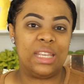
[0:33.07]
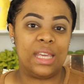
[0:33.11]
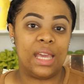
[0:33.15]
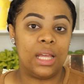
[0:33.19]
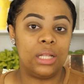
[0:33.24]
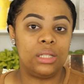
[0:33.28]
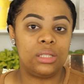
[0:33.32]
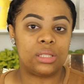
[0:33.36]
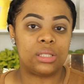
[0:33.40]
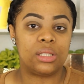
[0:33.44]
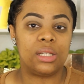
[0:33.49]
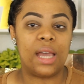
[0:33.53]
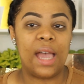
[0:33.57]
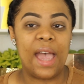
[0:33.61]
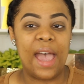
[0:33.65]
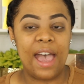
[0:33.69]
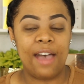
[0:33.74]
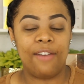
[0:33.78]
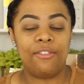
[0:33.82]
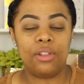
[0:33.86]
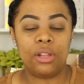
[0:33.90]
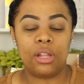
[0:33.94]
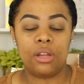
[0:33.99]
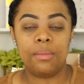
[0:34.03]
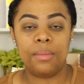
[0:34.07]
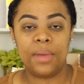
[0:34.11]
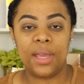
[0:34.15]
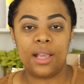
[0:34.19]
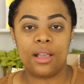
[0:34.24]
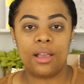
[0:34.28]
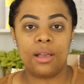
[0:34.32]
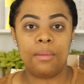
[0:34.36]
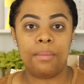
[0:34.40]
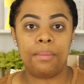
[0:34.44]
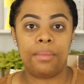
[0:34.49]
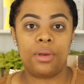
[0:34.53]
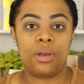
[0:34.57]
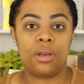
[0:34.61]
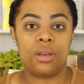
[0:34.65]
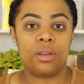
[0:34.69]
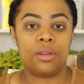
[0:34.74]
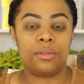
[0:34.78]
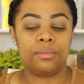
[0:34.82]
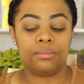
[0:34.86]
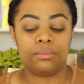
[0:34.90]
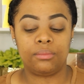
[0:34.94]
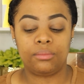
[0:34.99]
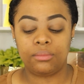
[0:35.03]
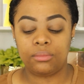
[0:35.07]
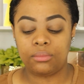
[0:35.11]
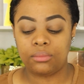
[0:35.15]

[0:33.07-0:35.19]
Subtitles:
yet. I have a lot of makeup, but